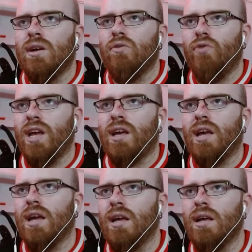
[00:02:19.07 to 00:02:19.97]
Rick.
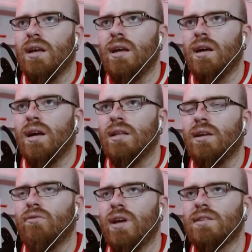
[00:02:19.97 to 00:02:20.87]
I think
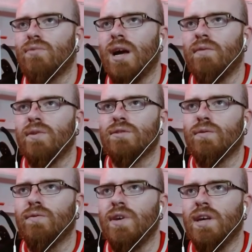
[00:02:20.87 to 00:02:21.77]
Rick's wife is
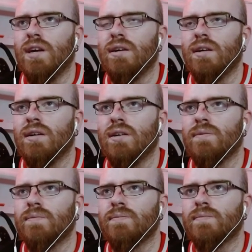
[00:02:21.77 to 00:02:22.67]
Sophia.
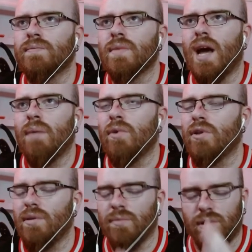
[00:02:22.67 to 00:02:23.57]
I'm
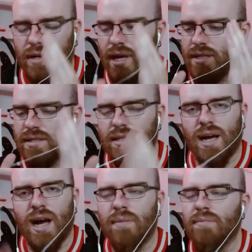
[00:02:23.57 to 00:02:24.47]
not, guys.
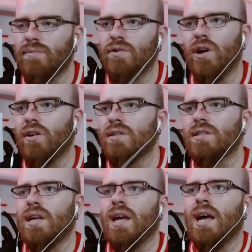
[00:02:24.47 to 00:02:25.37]
To be honest,
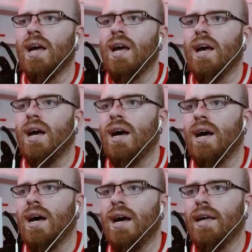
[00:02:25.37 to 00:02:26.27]

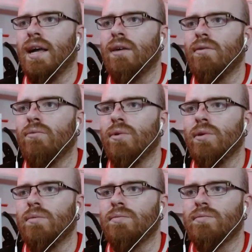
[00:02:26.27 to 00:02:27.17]
yeah,
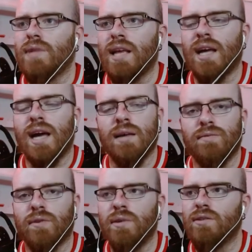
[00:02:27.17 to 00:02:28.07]
will take time
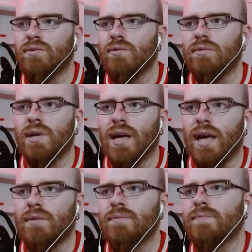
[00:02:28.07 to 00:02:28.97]
for me to again